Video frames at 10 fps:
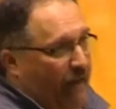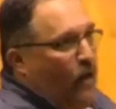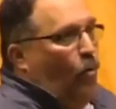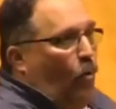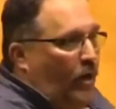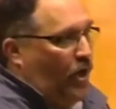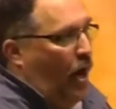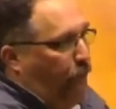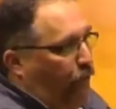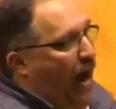was our
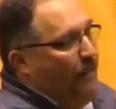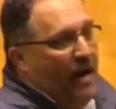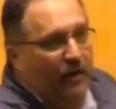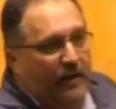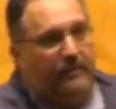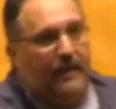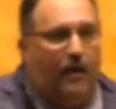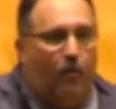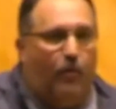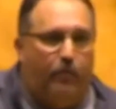primary
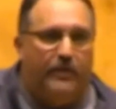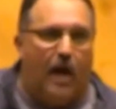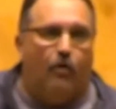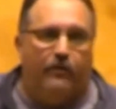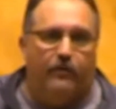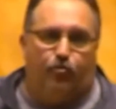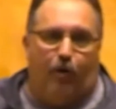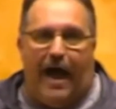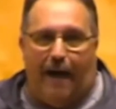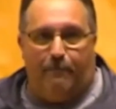thing. We would go to the
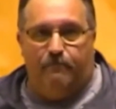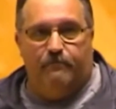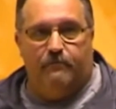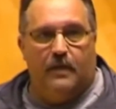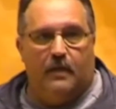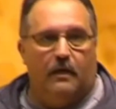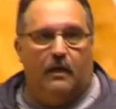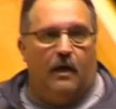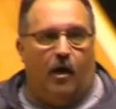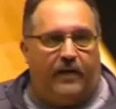drop.
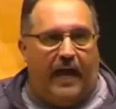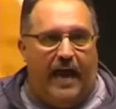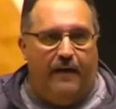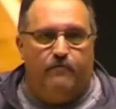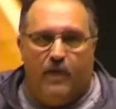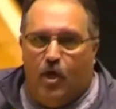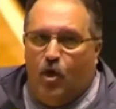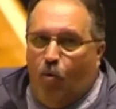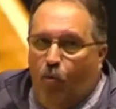Okay? We